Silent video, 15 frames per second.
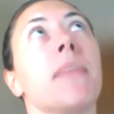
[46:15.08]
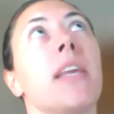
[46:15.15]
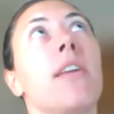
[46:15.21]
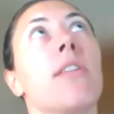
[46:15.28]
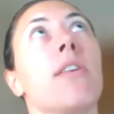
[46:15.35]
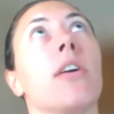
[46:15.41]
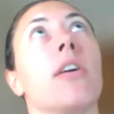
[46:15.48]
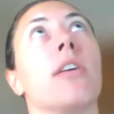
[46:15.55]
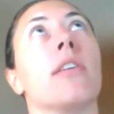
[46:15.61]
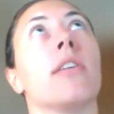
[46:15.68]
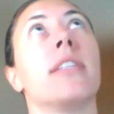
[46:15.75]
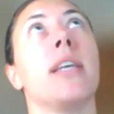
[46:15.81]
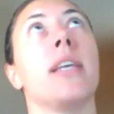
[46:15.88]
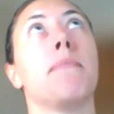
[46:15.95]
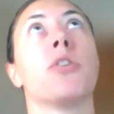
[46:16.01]
either
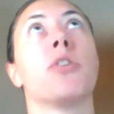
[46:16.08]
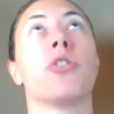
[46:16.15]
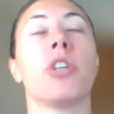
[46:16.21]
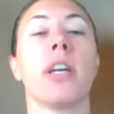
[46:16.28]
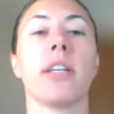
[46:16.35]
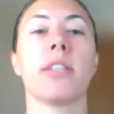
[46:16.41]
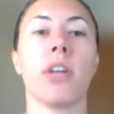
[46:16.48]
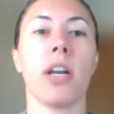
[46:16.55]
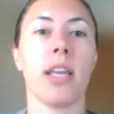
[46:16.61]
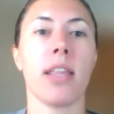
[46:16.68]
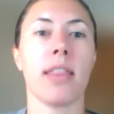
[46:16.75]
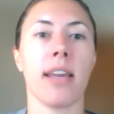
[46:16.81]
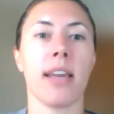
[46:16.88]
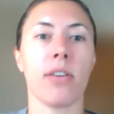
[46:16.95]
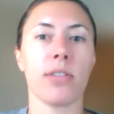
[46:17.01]
tips or tricks or
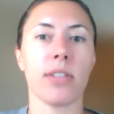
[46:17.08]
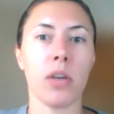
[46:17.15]
anything else